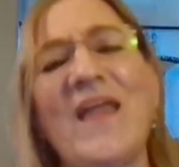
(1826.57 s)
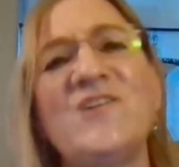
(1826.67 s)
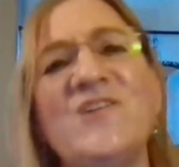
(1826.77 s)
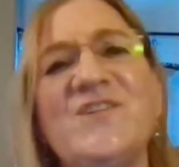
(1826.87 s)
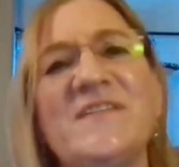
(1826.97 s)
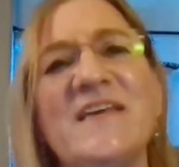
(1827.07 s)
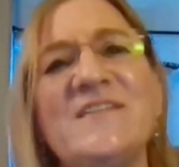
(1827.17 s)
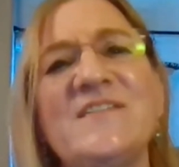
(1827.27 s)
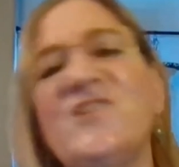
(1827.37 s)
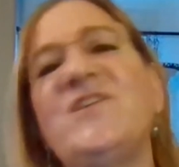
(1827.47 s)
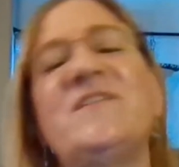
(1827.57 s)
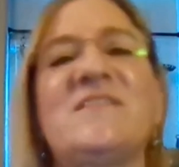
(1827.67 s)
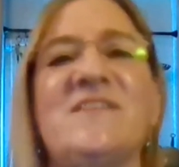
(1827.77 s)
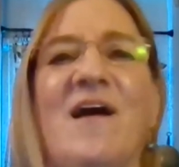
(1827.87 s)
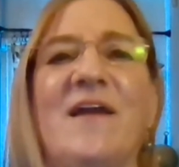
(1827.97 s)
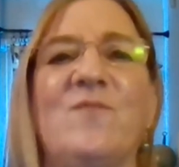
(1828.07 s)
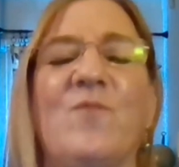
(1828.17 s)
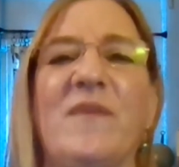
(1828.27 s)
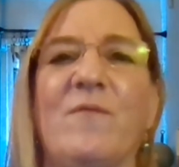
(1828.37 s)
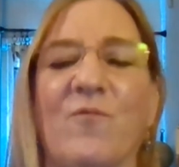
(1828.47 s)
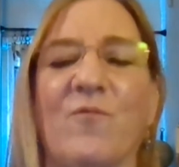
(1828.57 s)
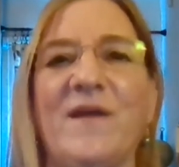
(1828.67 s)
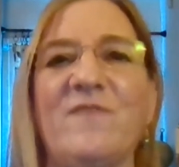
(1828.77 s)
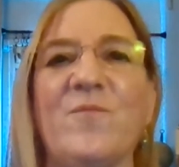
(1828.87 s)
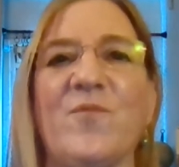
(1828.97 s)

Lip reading: And she says that she decided when they were running